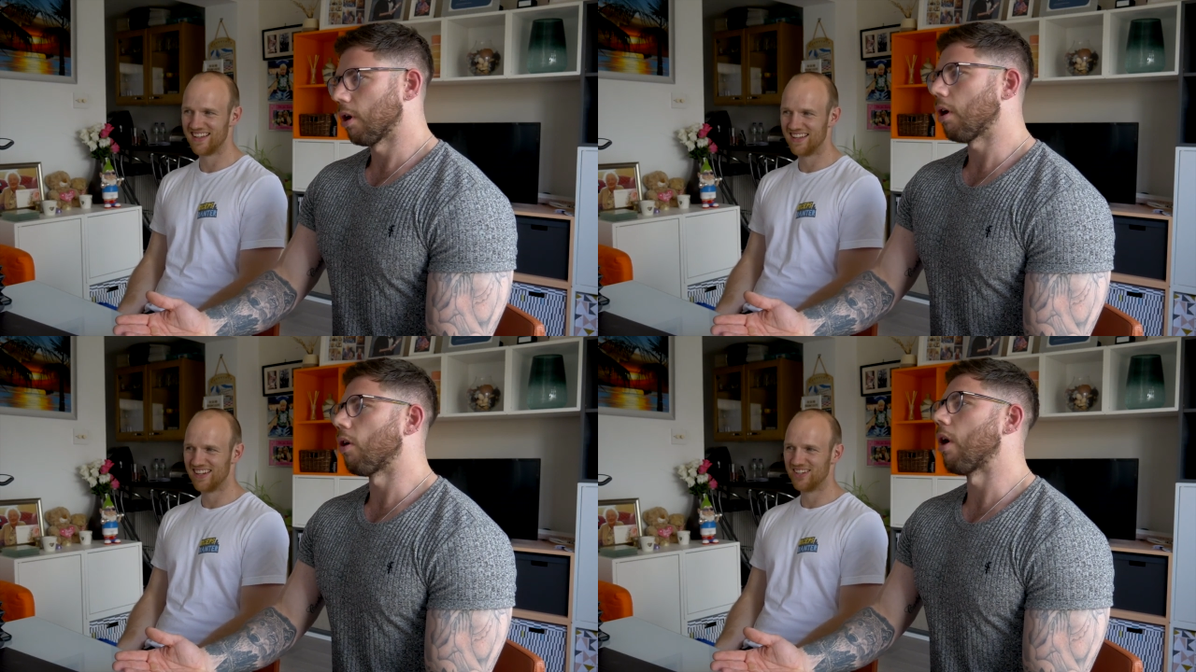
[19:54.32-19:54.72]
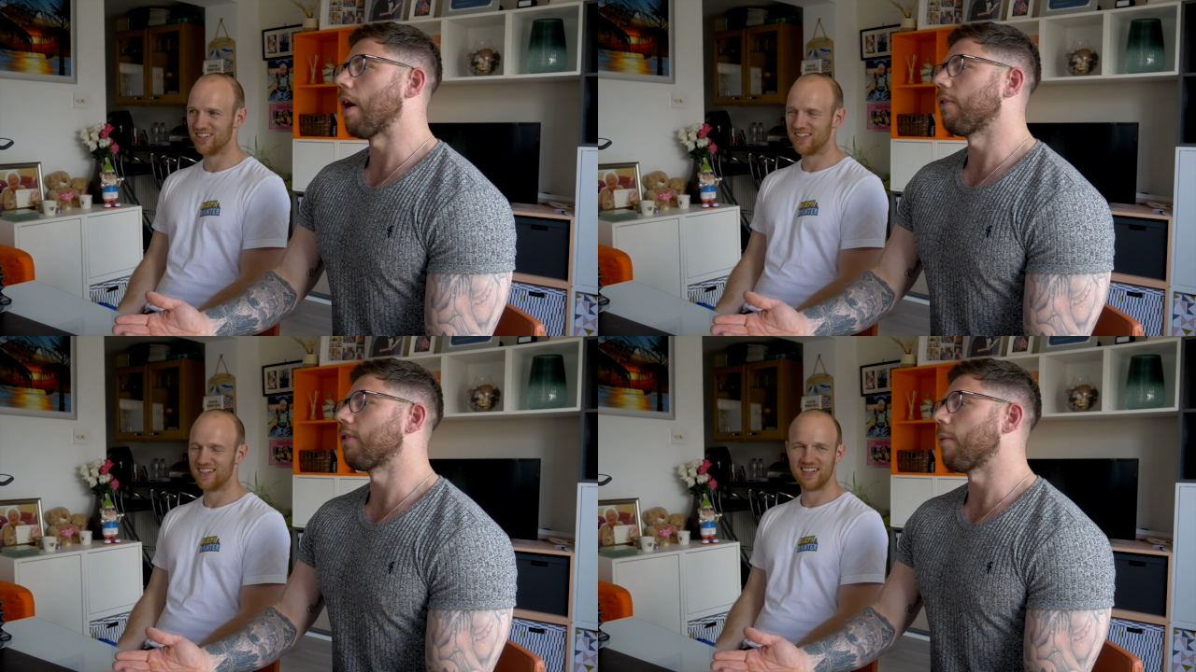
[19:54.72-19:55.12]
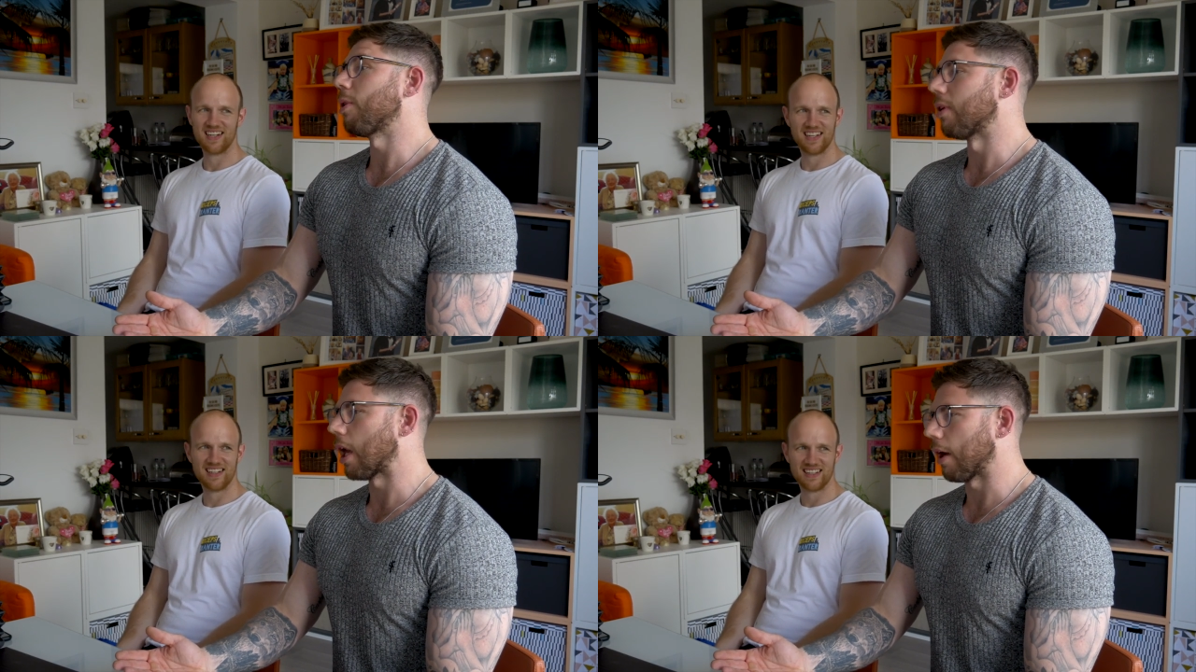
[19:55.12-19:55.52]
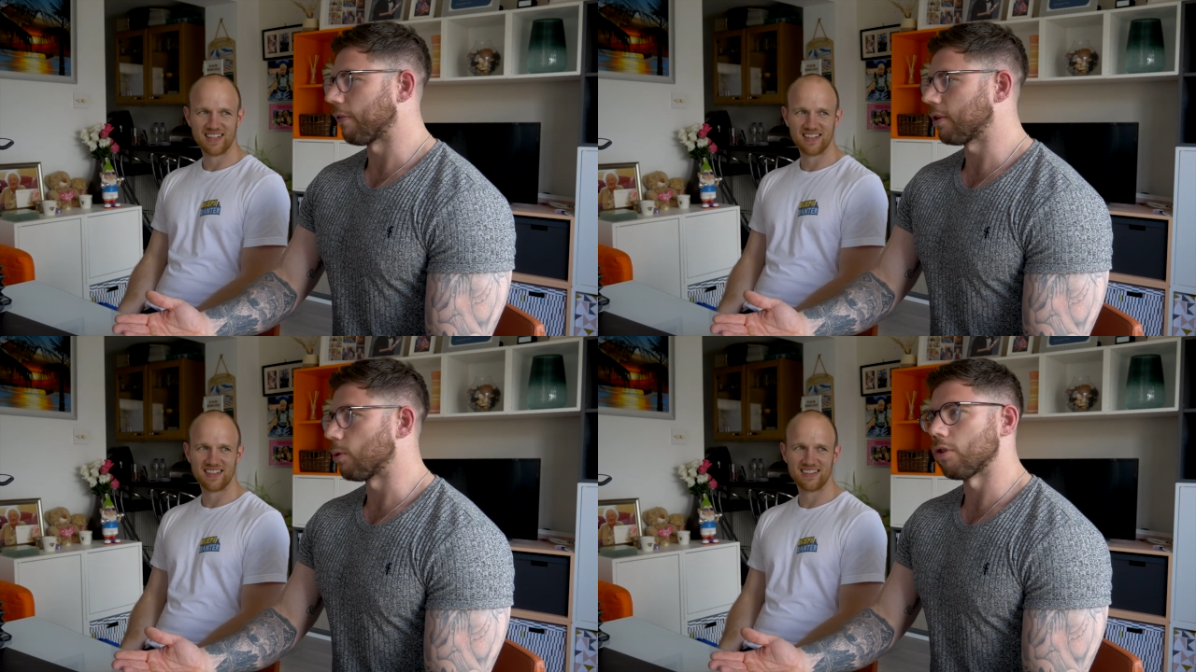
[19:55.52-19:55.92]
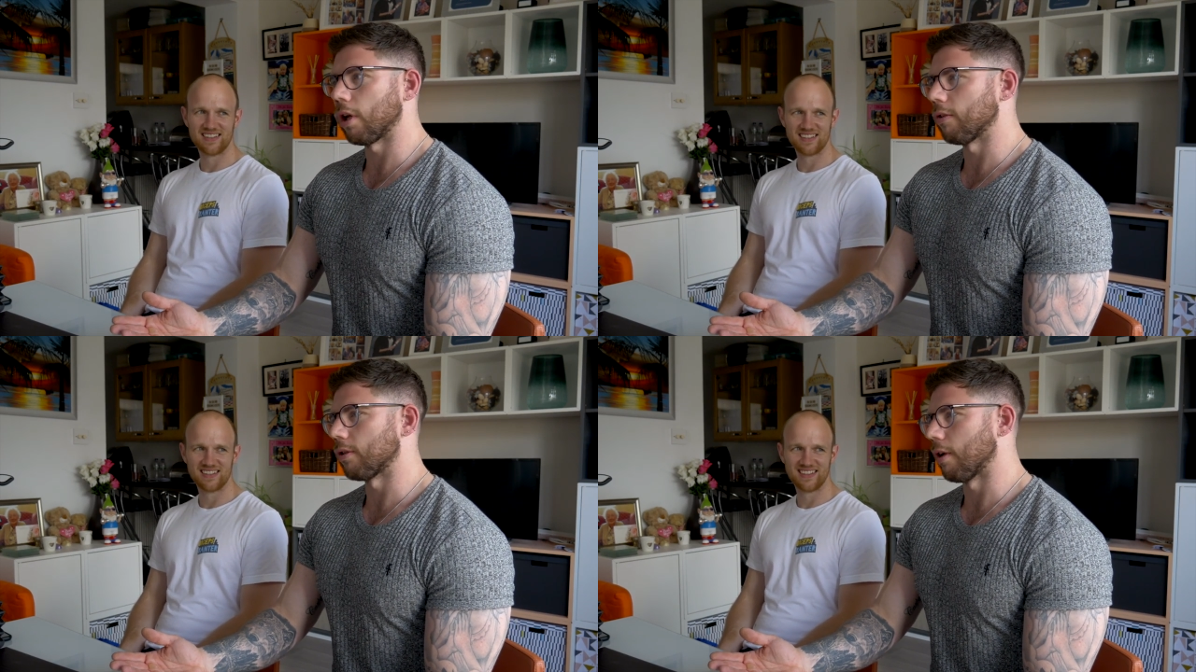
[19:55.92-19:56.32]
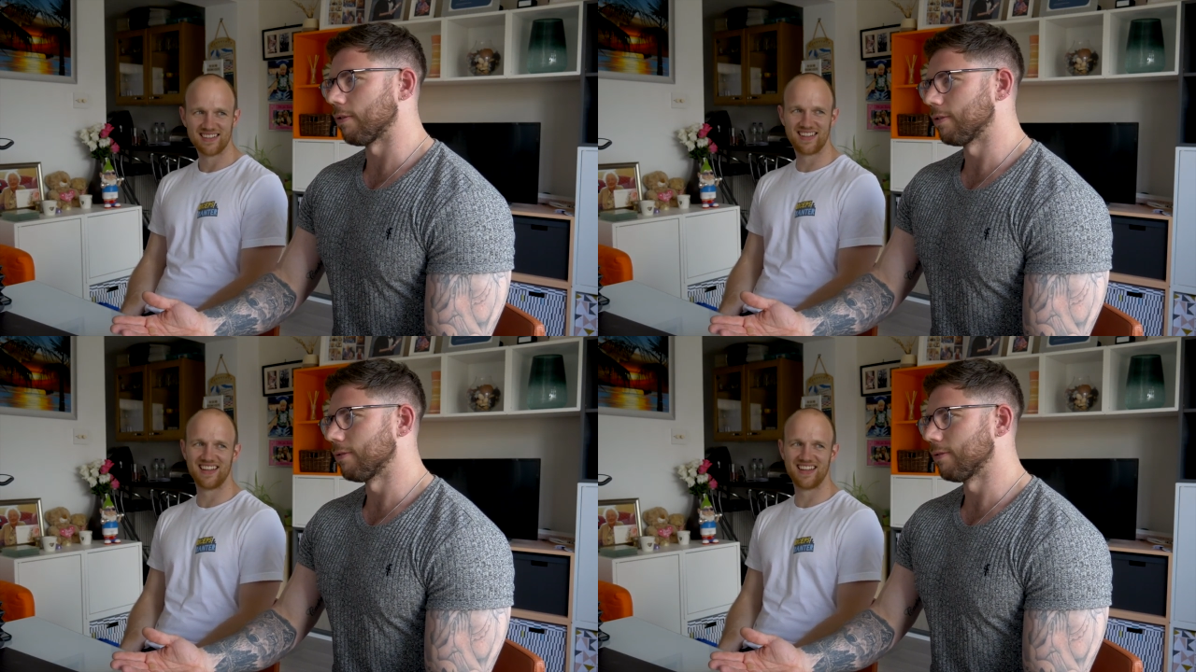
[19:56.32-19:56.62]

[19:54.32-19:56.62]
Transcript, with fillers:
Speaker 1: or every time you laughed, you shit yourself.